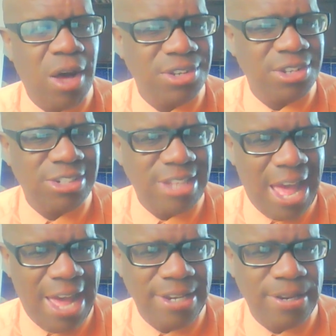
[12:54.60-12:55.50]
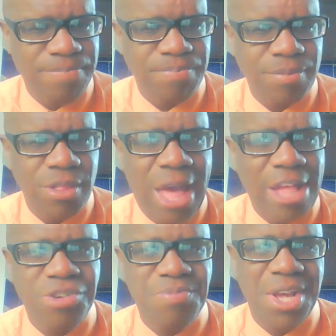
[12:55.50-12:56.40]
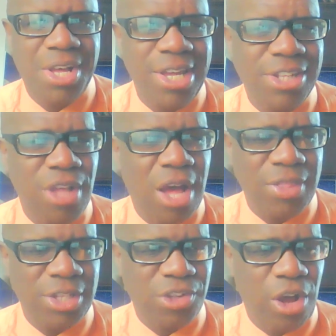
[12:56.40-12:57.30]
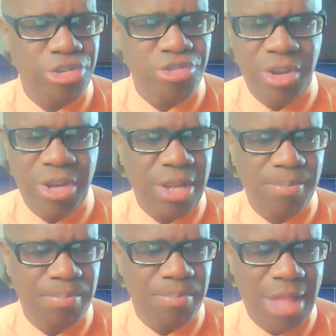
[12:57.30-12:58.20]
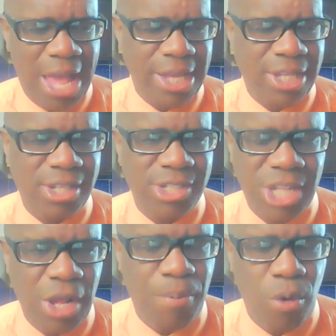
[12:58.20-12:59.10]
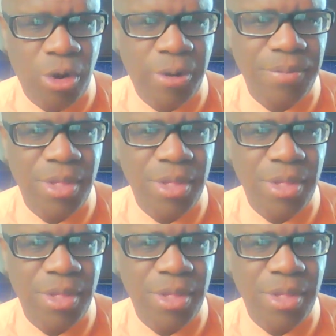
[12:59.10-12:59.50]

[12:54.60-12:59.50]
understand that Jamaica is not this country like Singapore